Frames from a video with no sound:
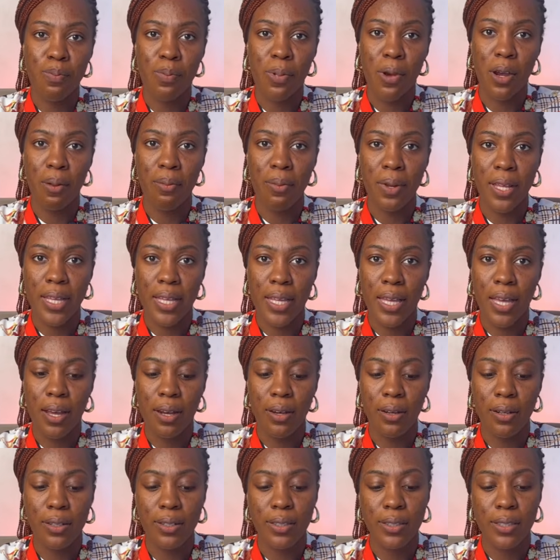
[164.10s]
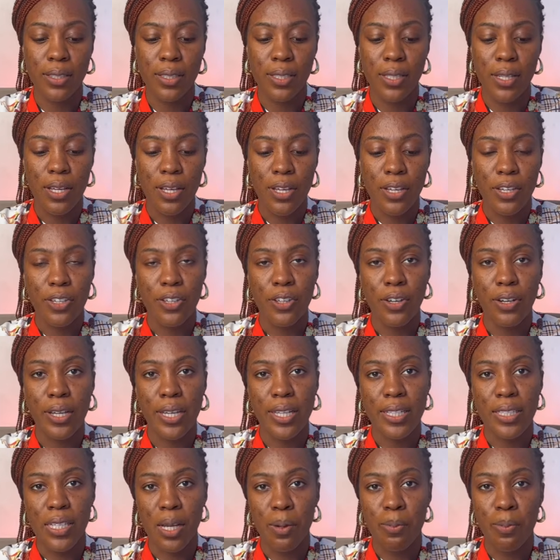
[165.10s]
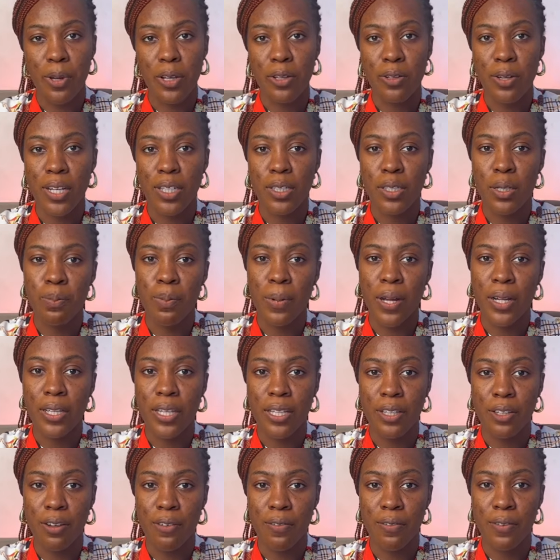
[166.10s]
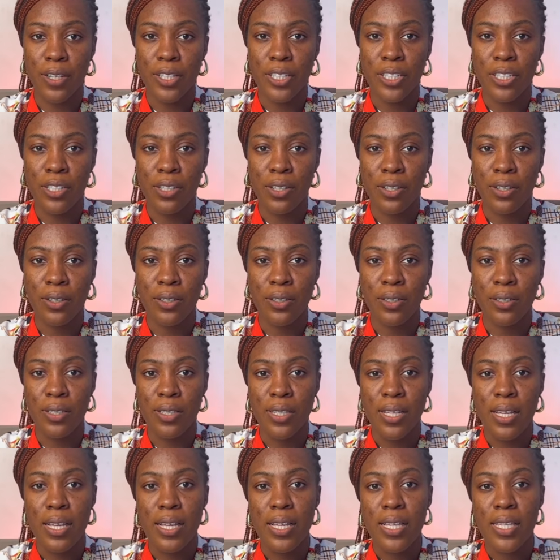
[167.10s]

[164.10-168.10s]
public health, your entrepreneurship and innovation,